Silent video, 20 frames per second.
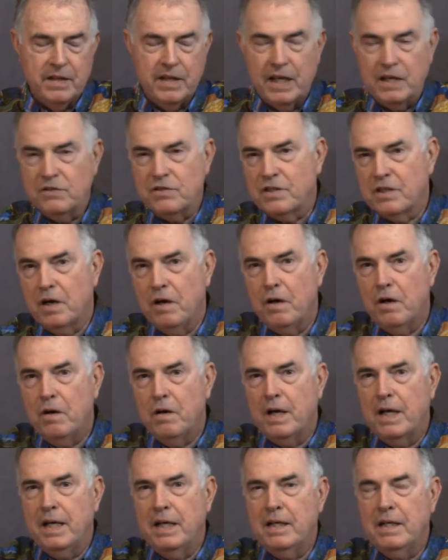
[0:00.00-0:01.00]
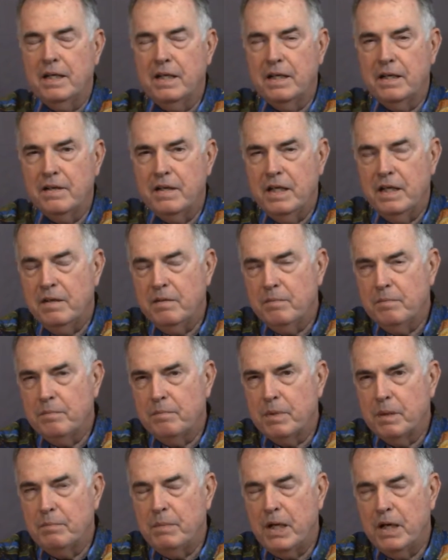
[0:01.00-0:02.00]
they saw, and then
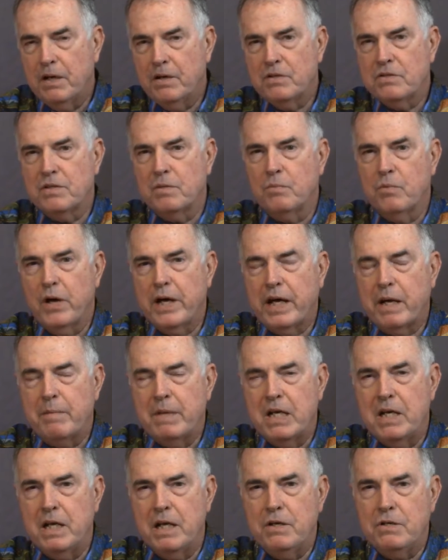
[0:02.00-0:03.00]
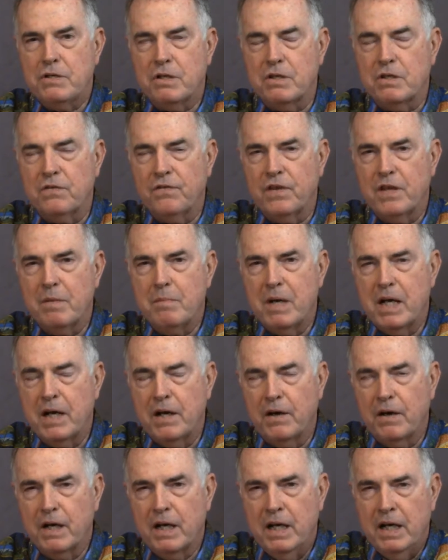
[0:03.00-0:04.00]
prepare some recommendations for the
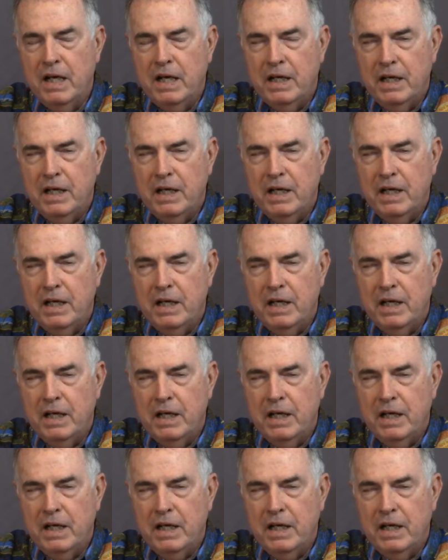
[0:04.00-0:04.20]
mayor.